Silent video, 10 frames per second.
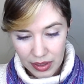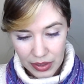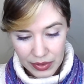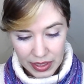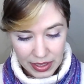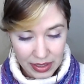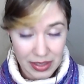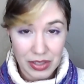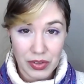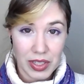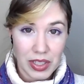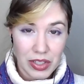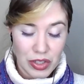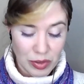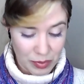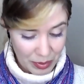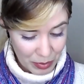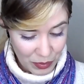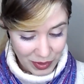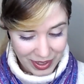Alright, strange, but
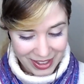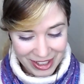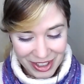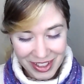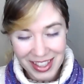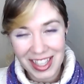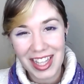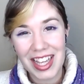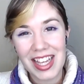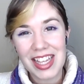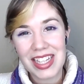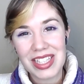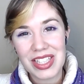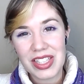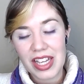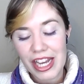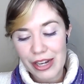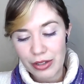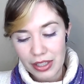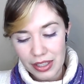moving along is
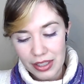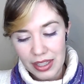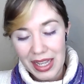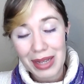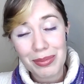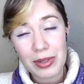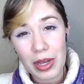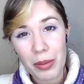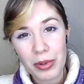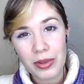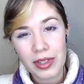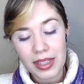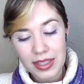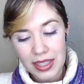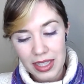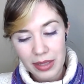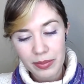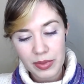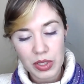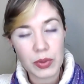our abdominal
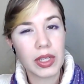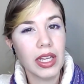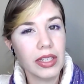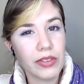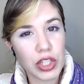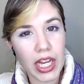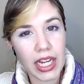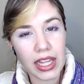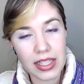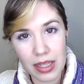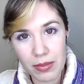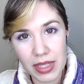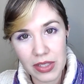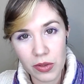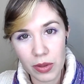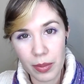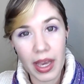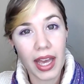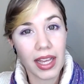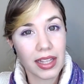exam. So we kind of checked some things in the
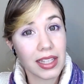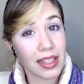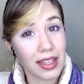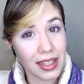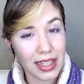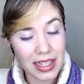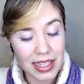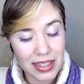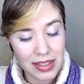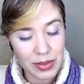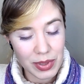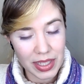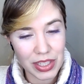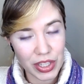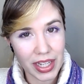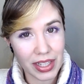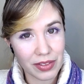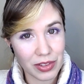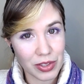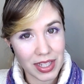back, like a kidneys. We can check
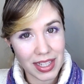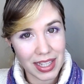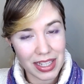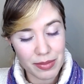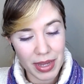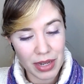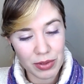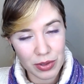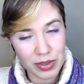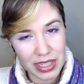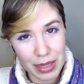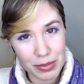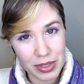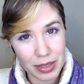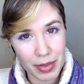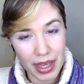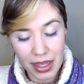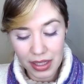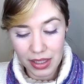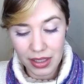if there's any kidney pain with those taps on the
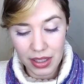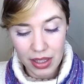back.